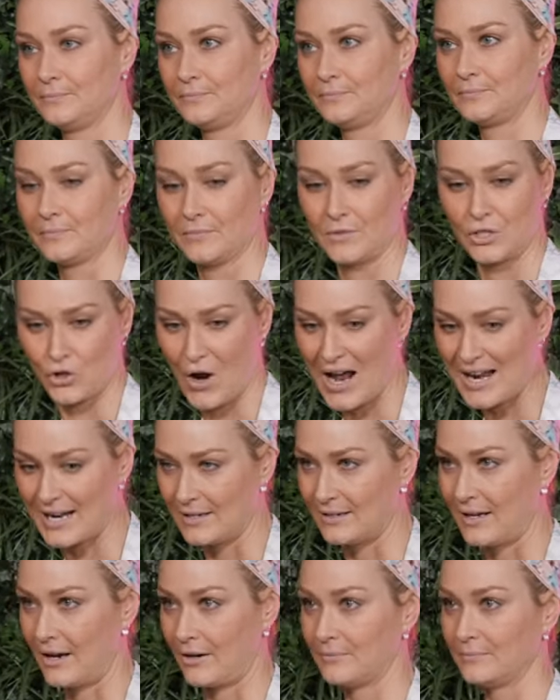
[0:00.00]
So like
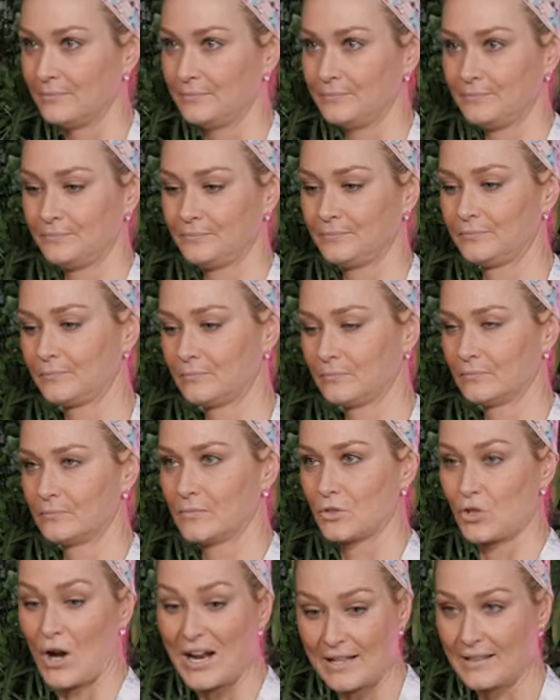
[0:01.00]
straight in there. Yeah.
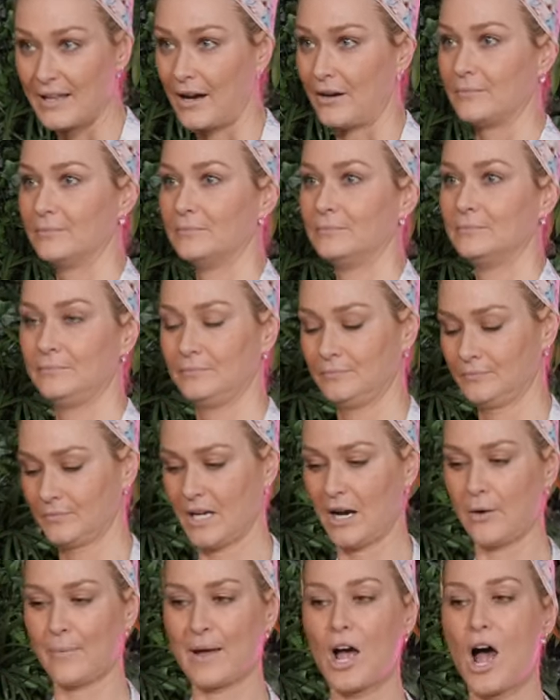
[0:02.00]
Straight in there. Yeah.
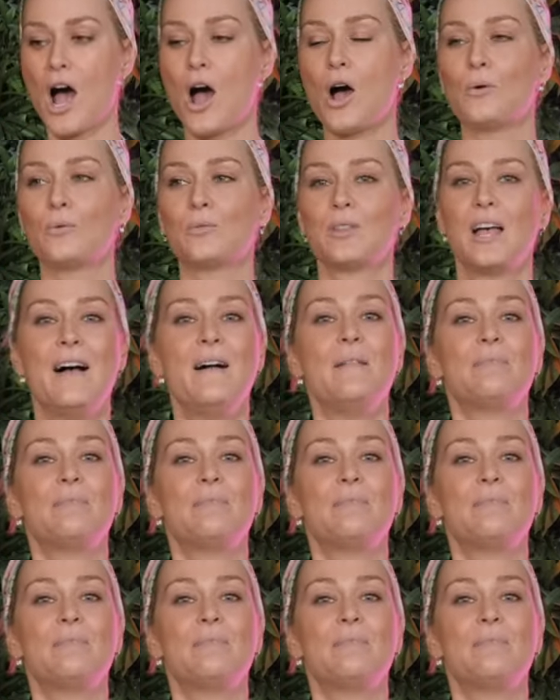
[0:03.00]
Here we go.